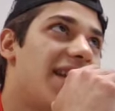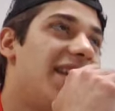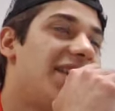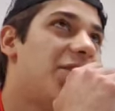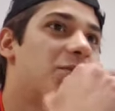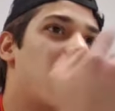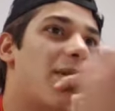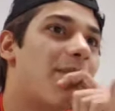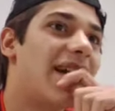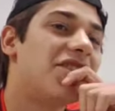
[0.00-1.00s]
It's just
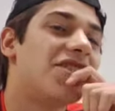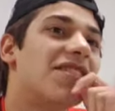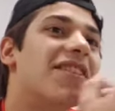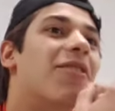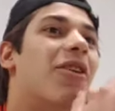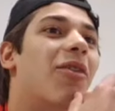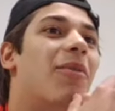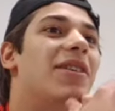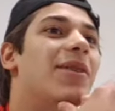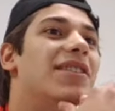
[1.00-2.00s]
one batch, or how
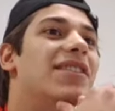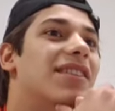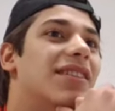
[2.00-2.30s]
many batches?